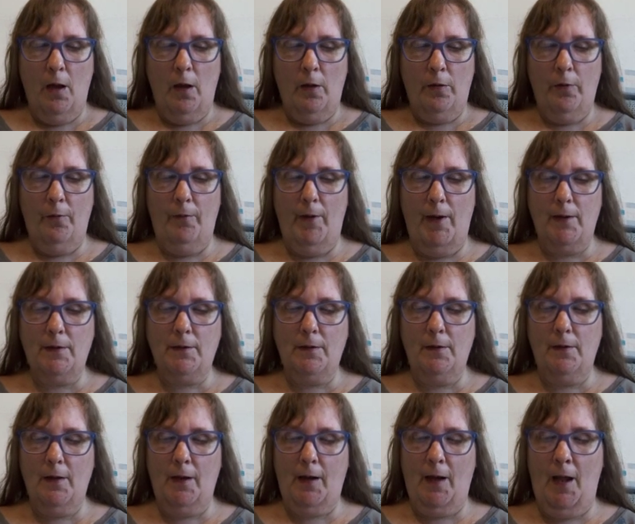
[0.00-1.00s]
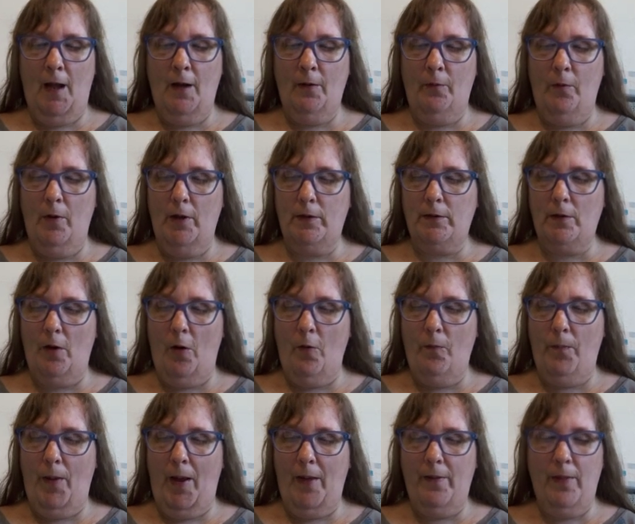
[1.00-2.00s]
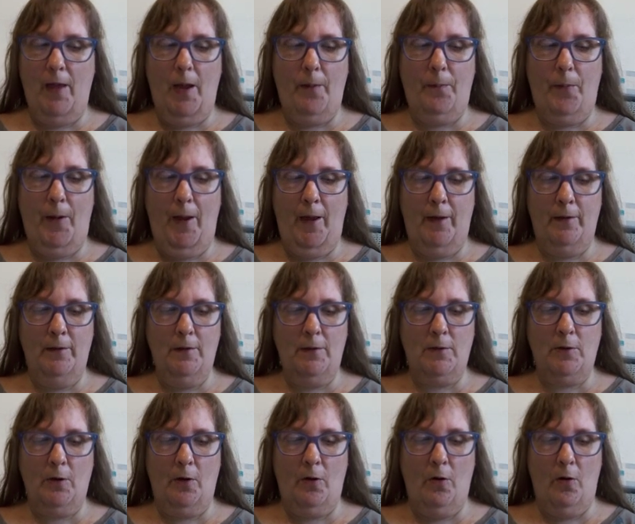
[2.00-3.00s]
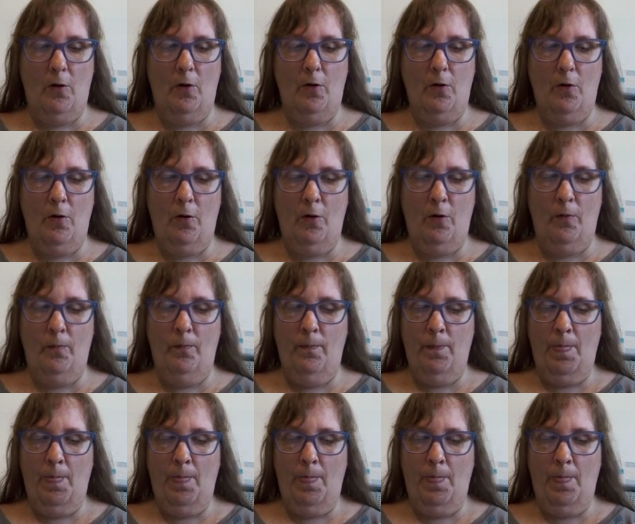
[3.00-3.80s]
The rest of the gang were told by their parents to go home.